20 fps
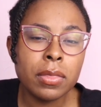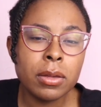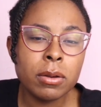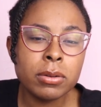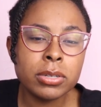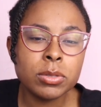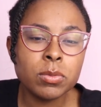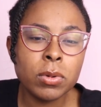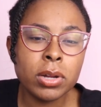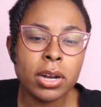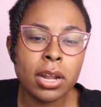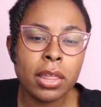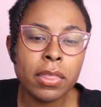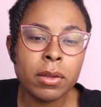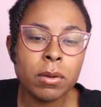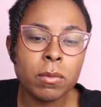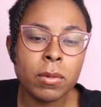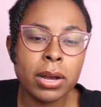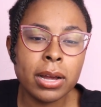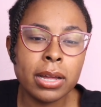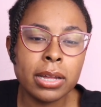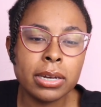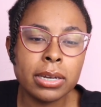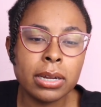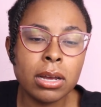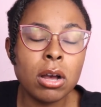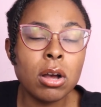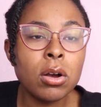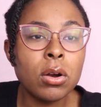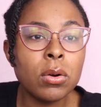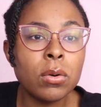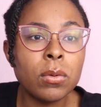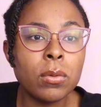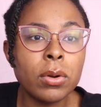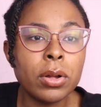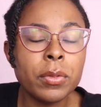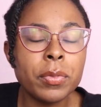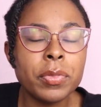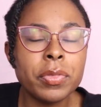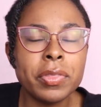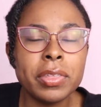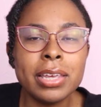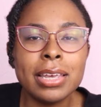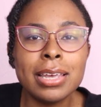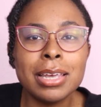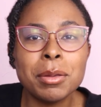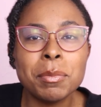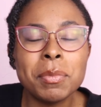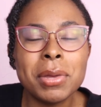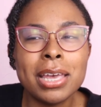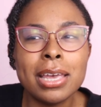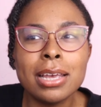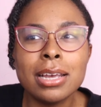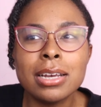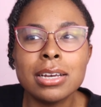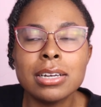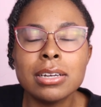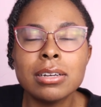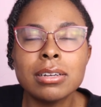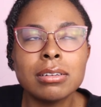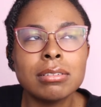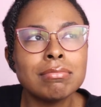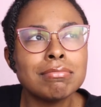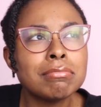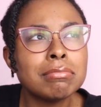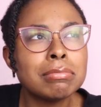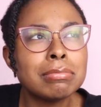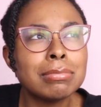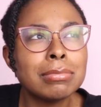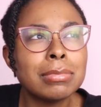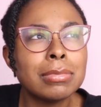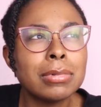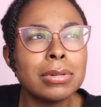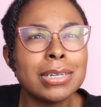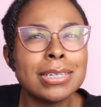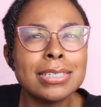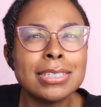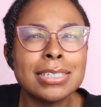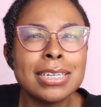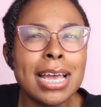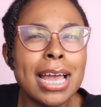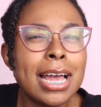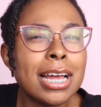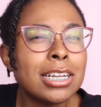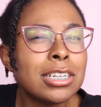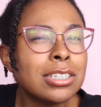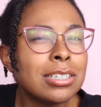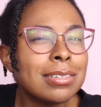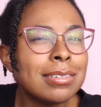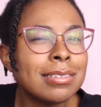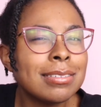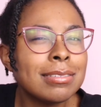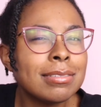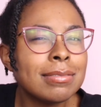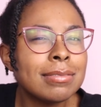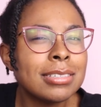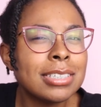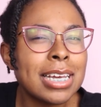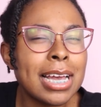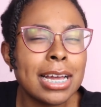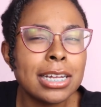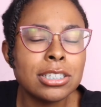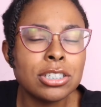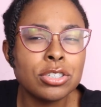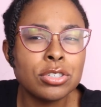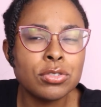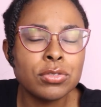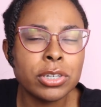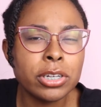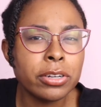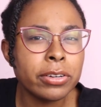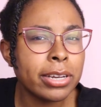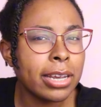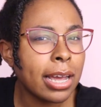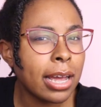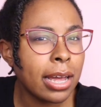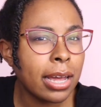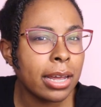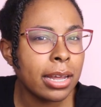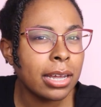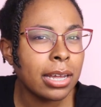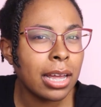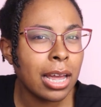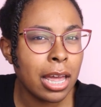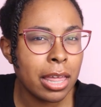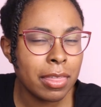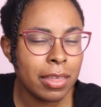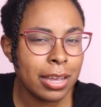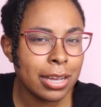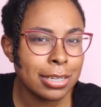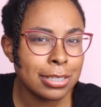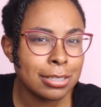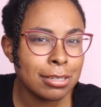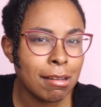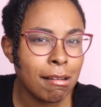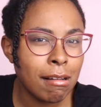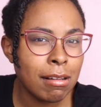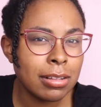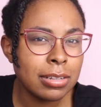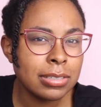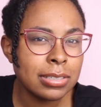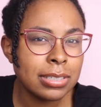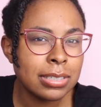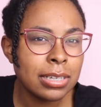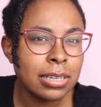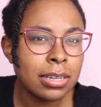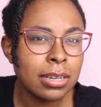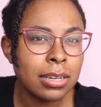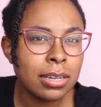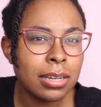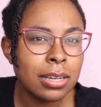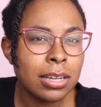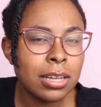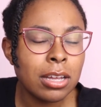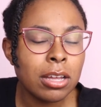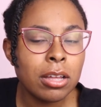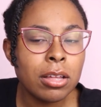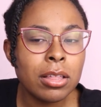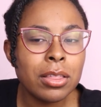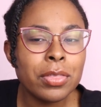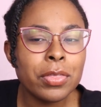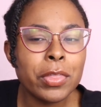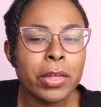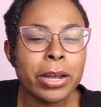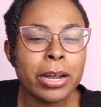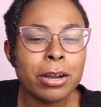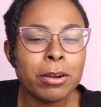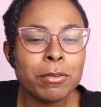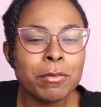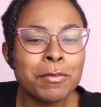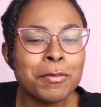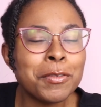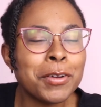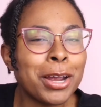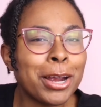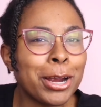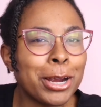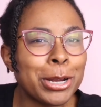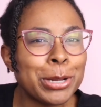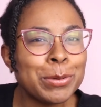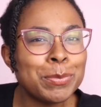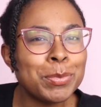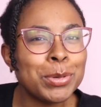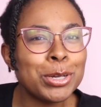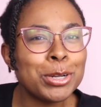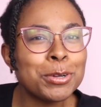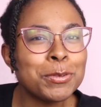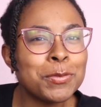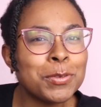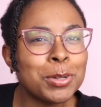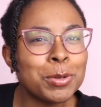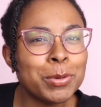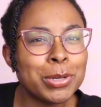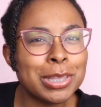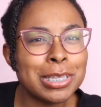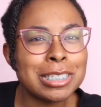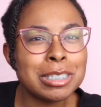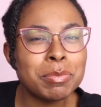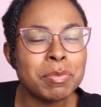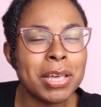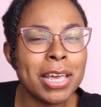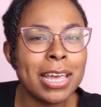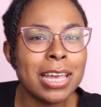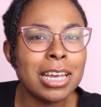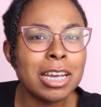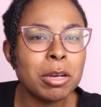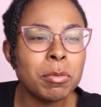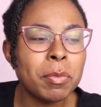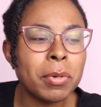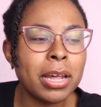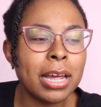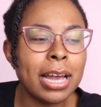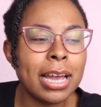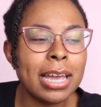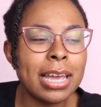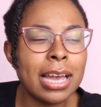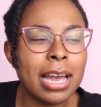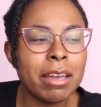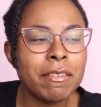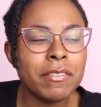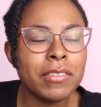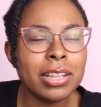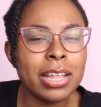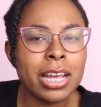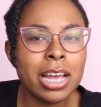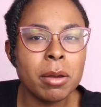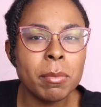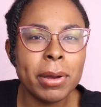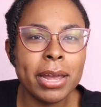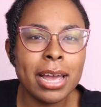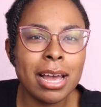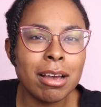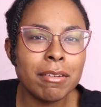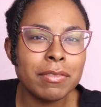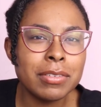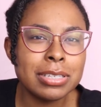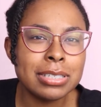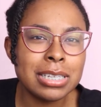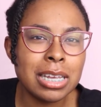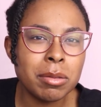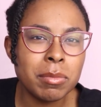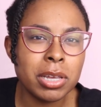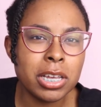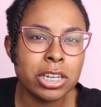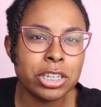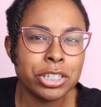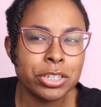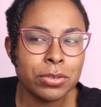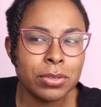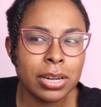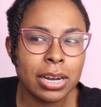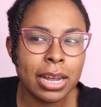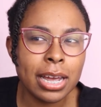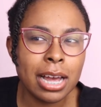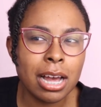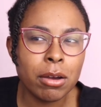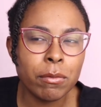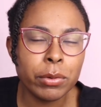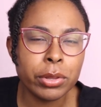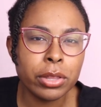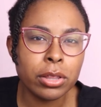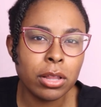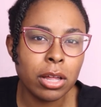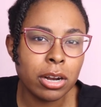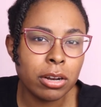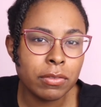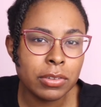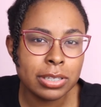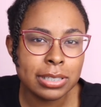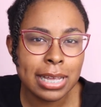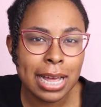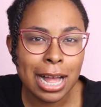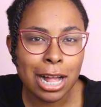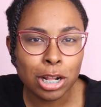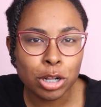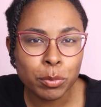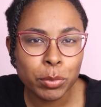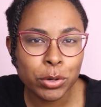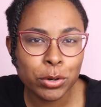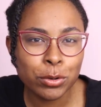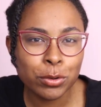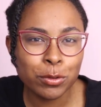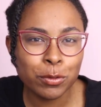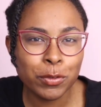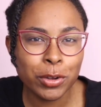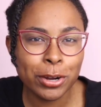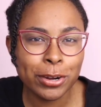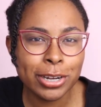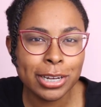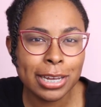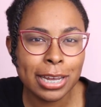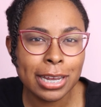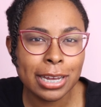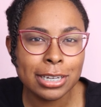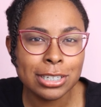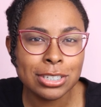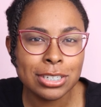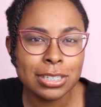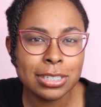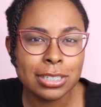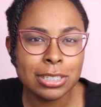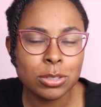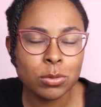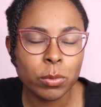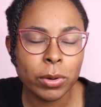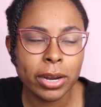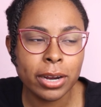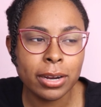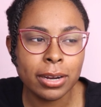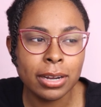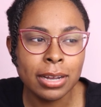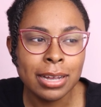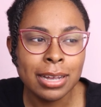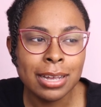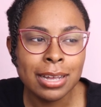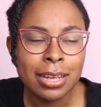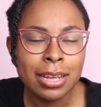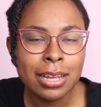There was one other one. Oh, the pink chantrieri, I think it's called. They're very beautiful with this pink, but I feel like I might have the same issue that I have with a lot of these albo variegations where,